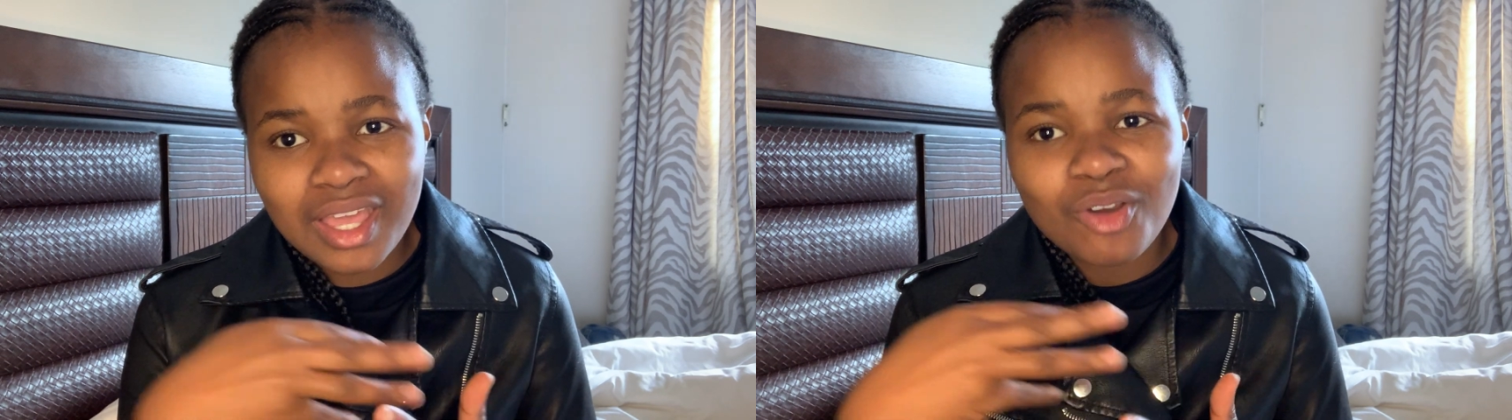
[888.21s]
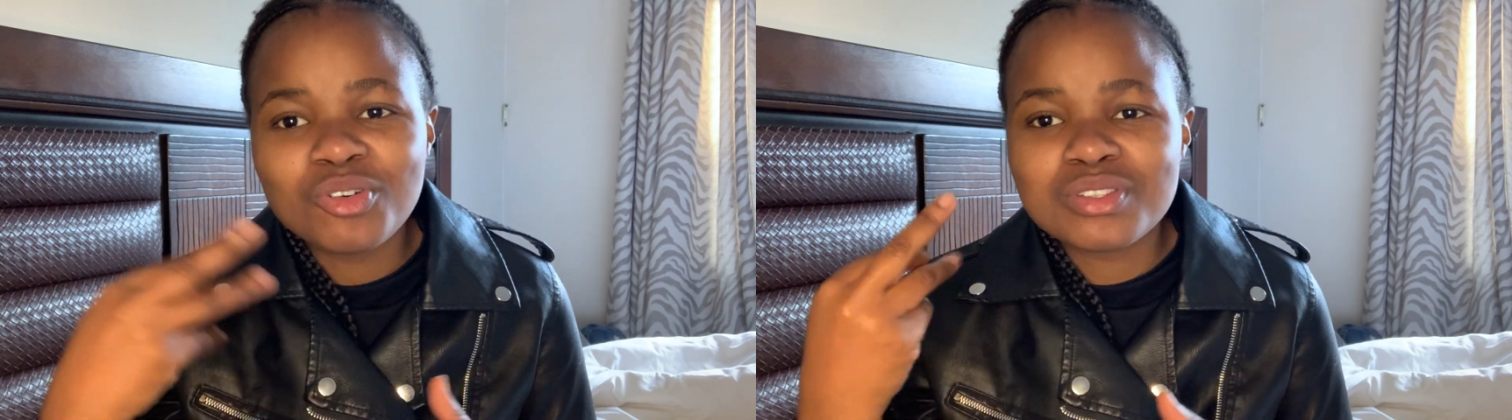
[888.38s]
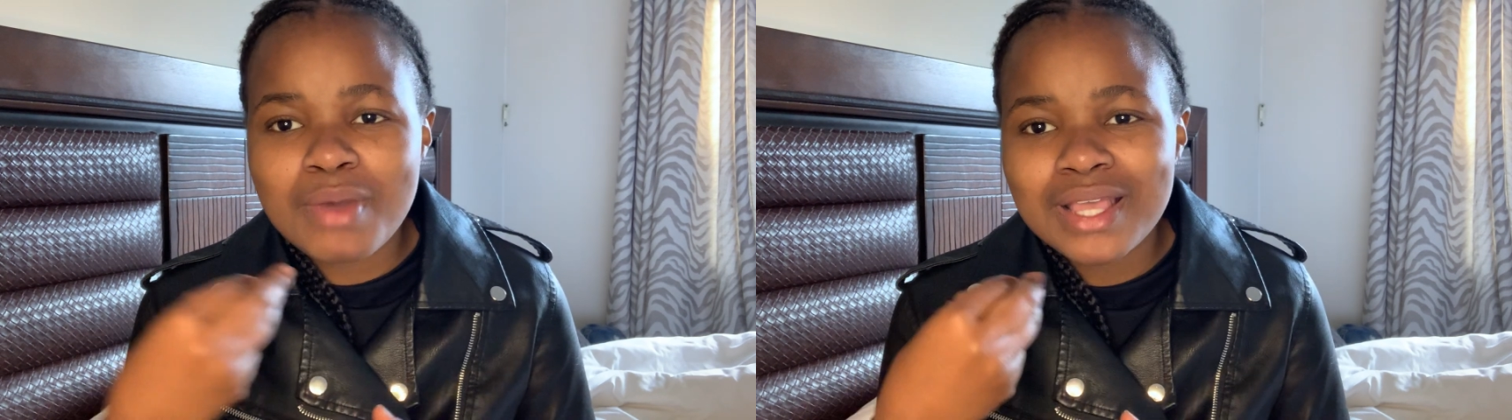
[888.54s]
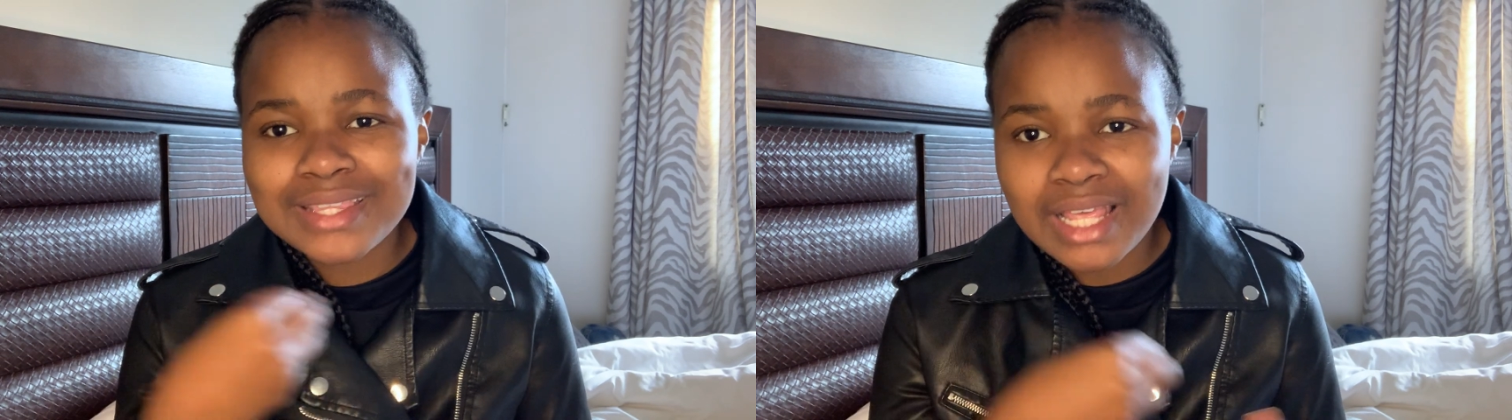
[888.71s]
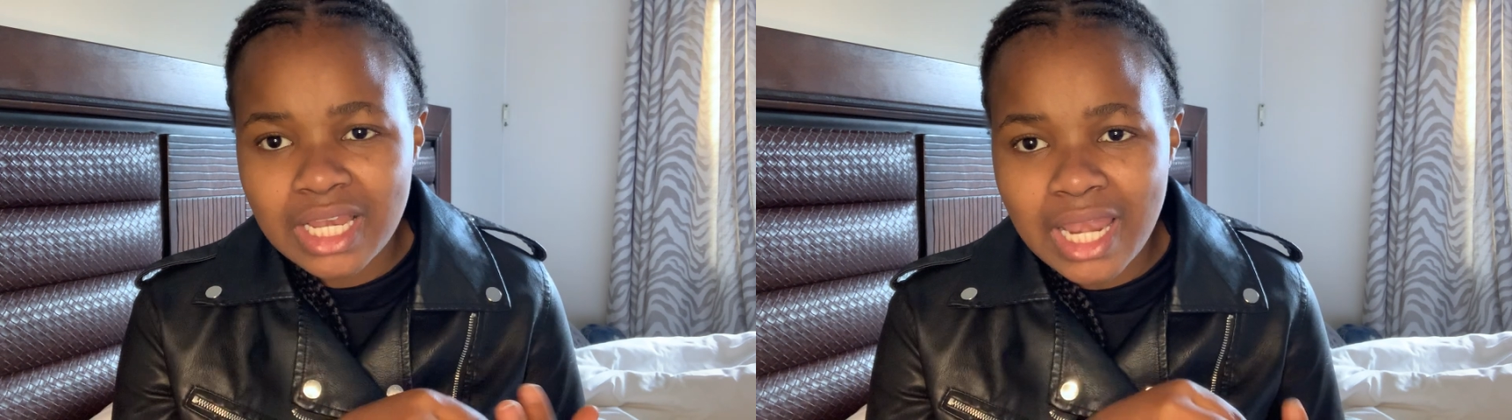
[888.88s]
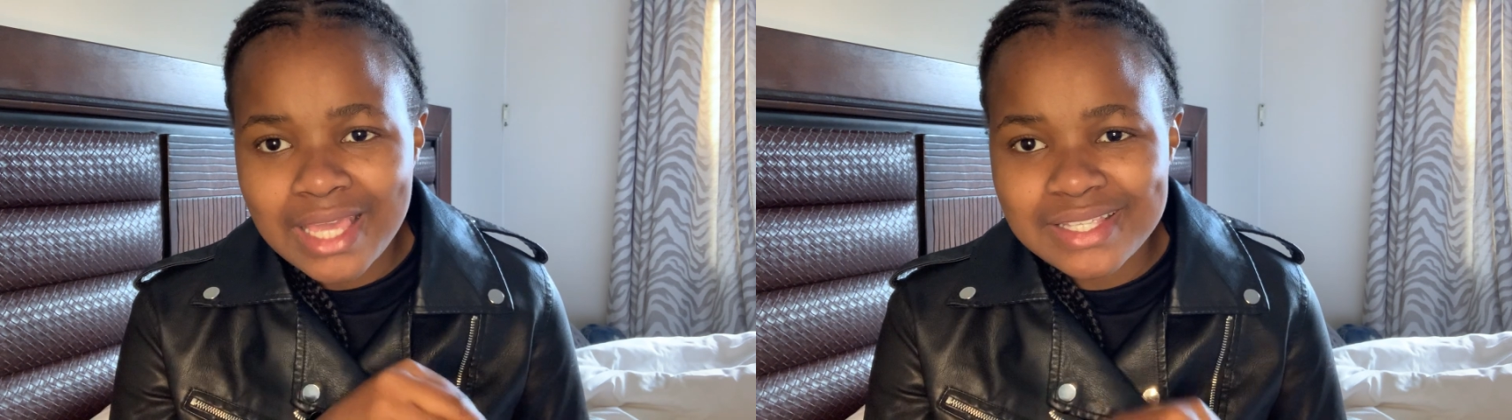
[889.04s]
With my
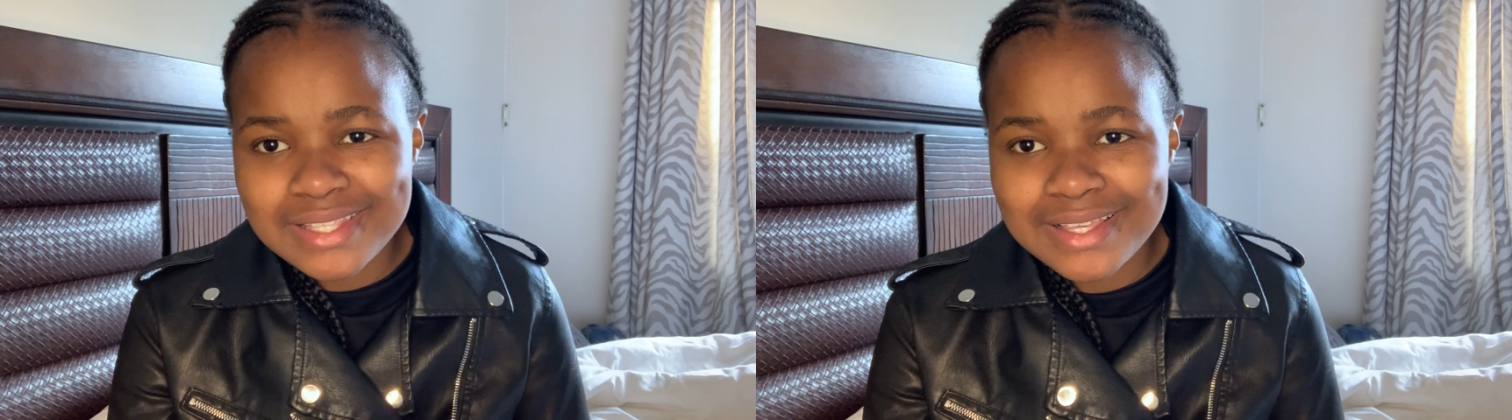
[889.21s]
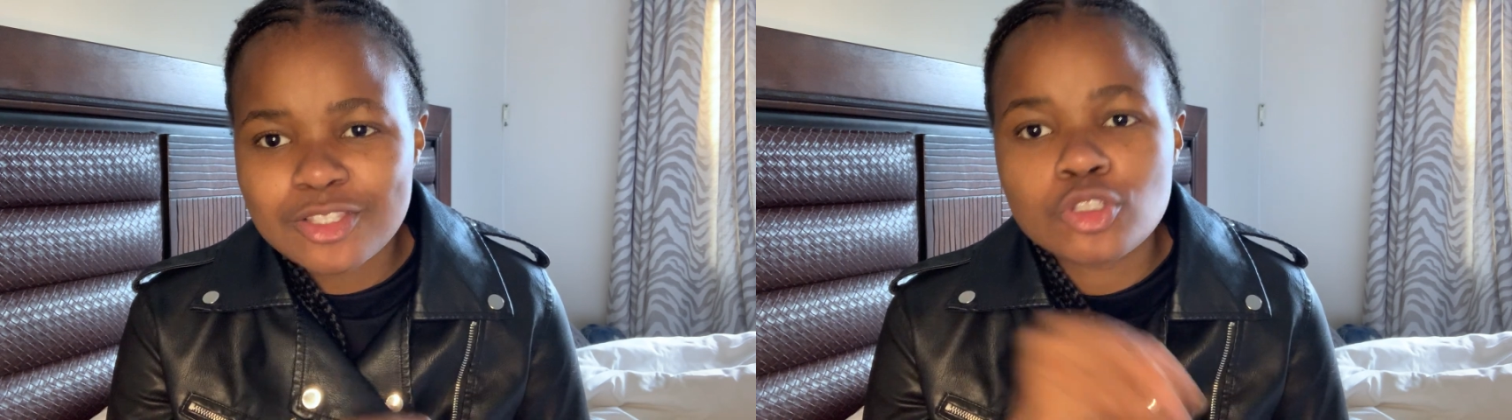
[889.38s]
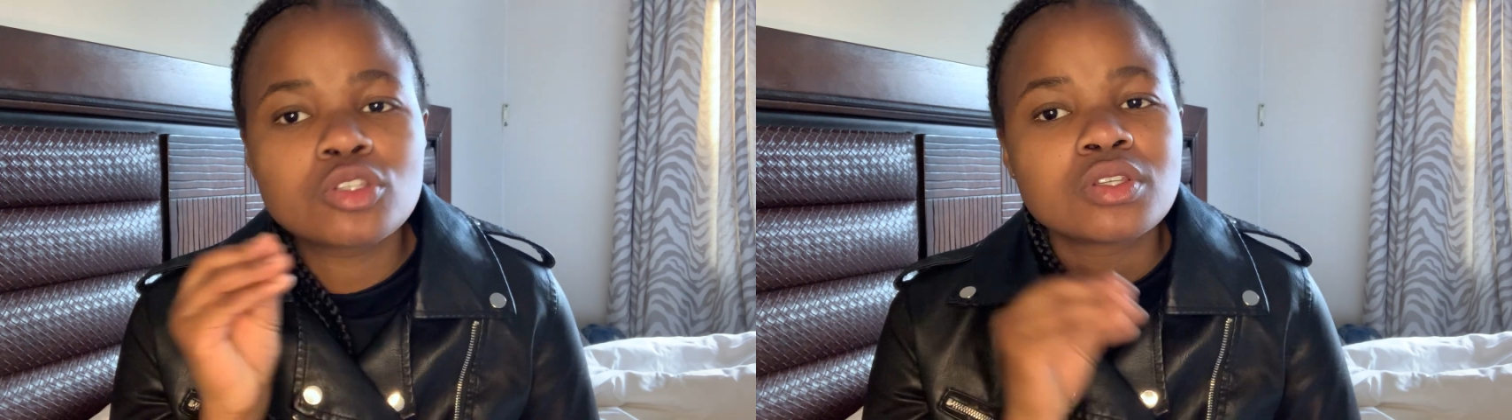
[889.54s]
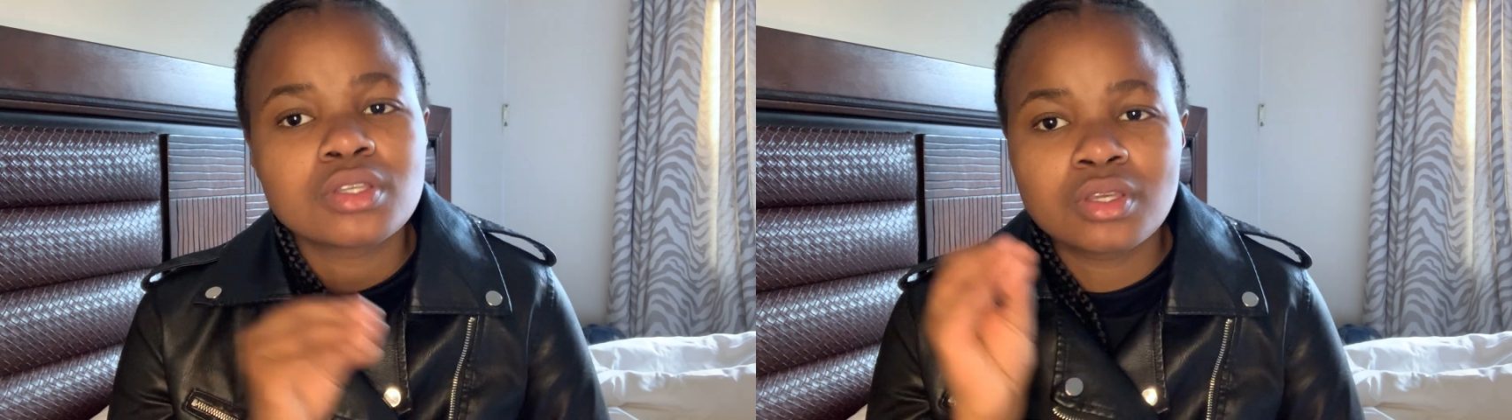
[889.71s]
license